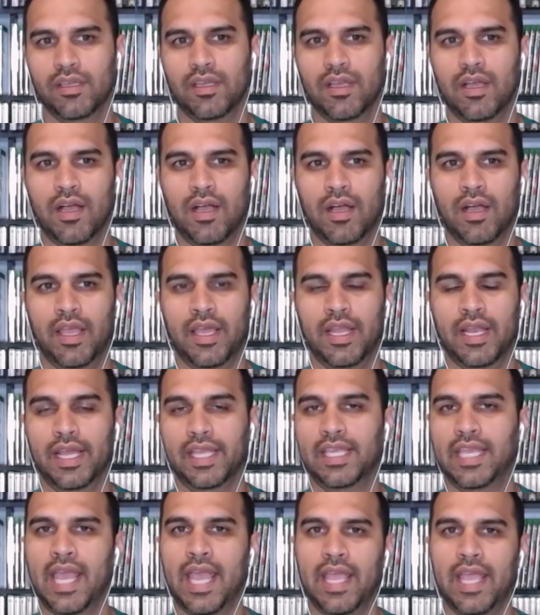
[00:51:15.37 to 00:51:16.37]
And I
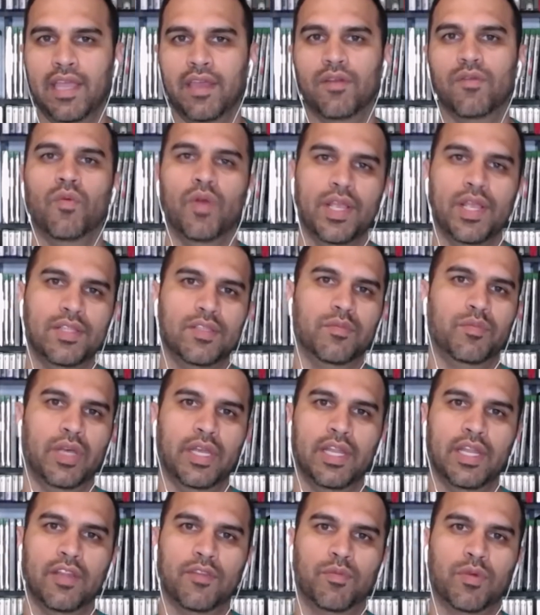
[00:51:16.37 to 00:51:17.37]
can't wait to play
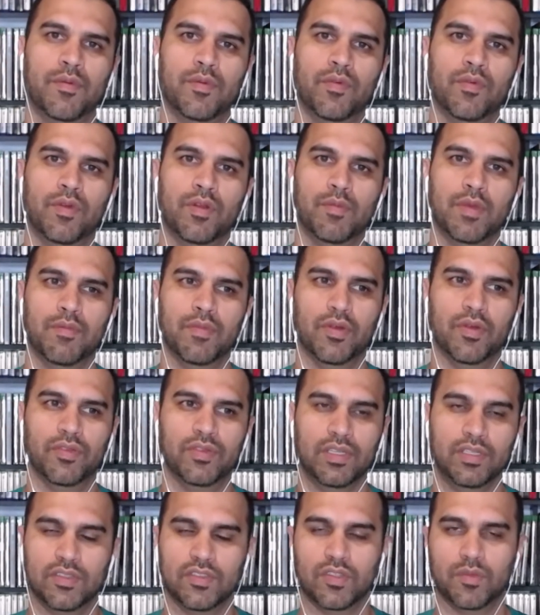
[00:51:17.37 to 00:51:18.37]
it. It's probably one of my most
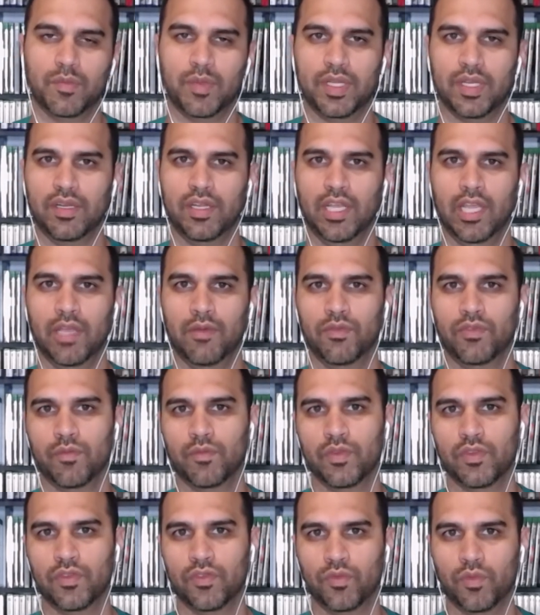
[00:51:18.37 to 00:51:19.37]
anticipated games
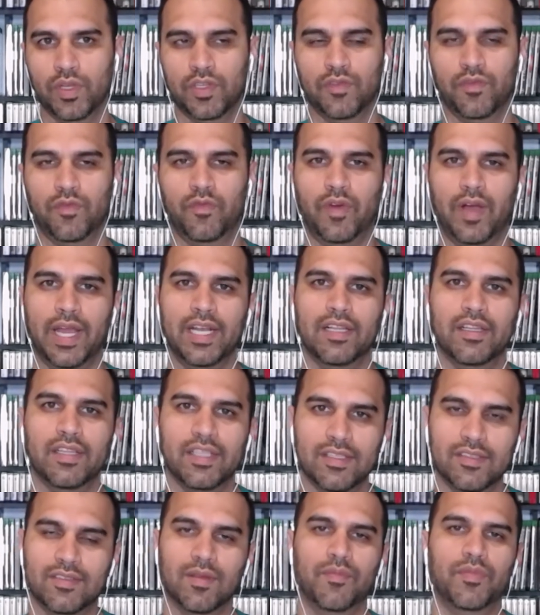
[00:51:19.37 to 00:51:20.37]
from the Switch.
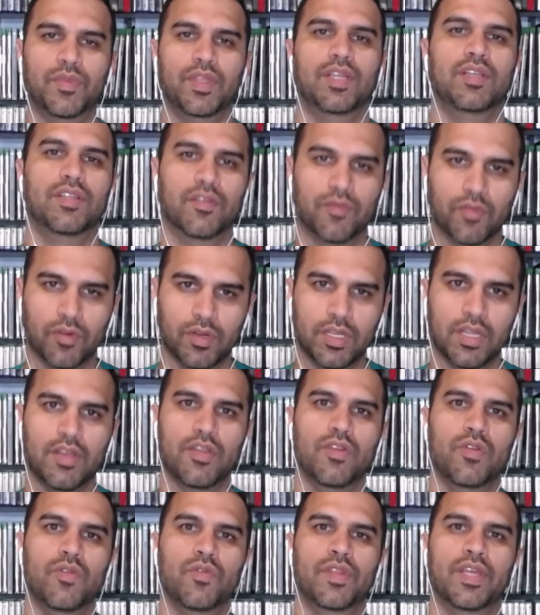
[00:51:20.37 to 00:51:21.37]
Finally, something different and
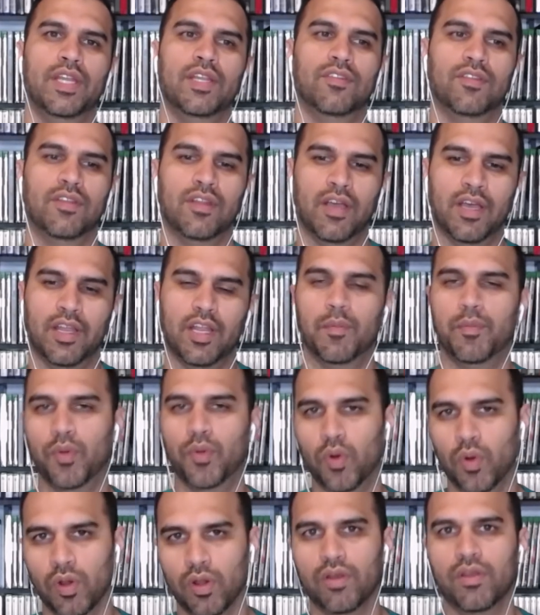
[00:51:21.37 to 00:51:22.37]
new that is not a
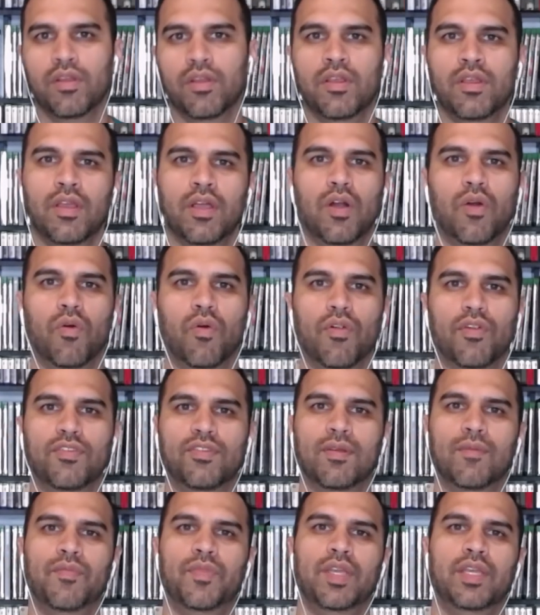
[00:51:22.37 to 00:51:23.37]
port or
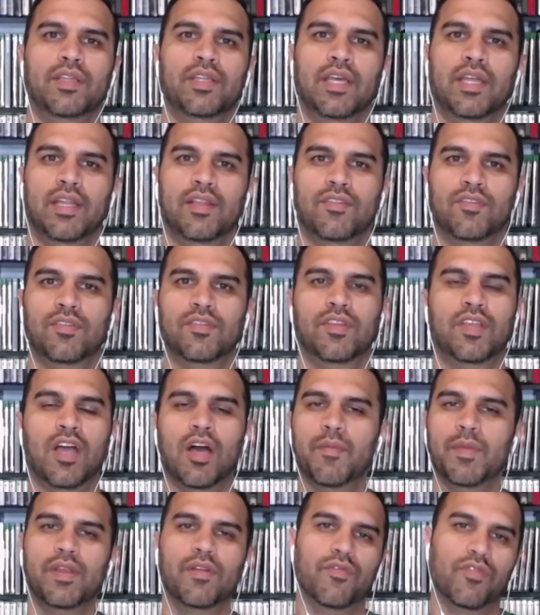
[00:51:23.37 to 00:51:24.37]
something that is
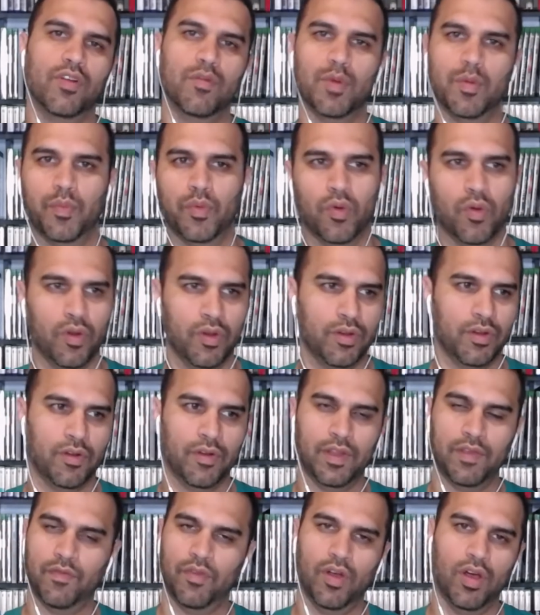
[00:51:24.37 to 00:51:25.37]
coming from a port or
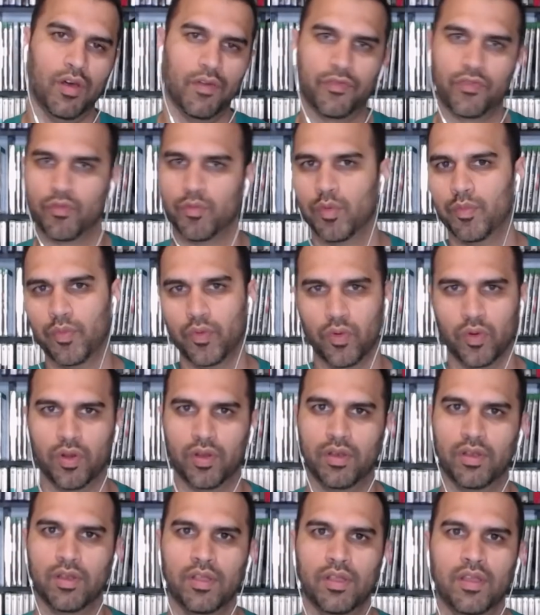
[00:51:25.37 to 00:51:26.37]
evolved from a
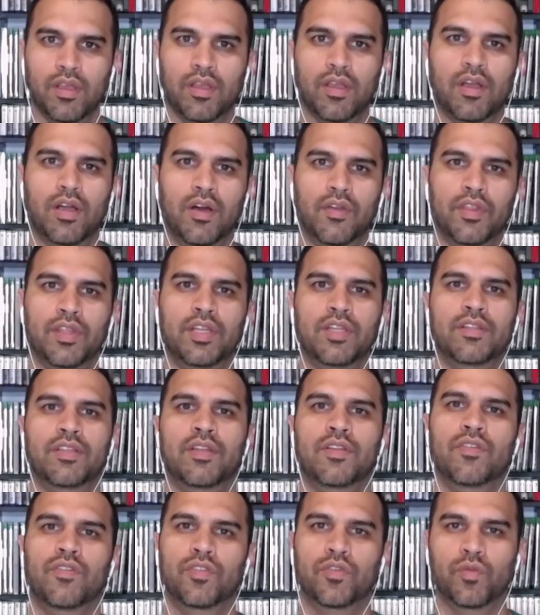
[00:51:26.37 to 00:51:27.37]
port on the
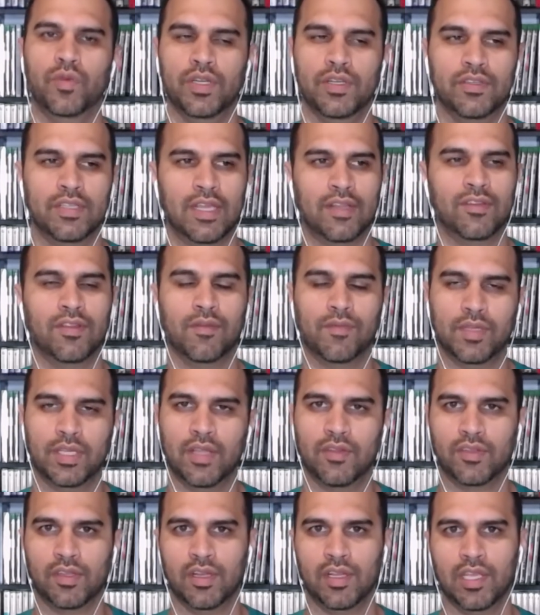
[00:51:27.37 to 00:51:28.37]
Nintendo Switch. That's something
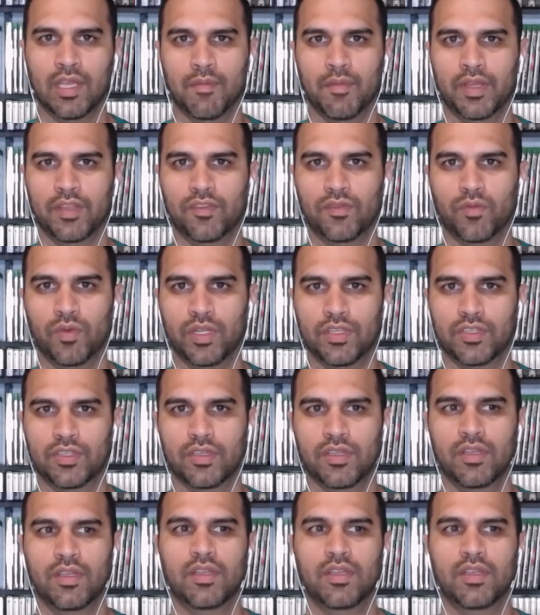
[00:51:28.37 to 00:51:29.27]
that's going to get my Switch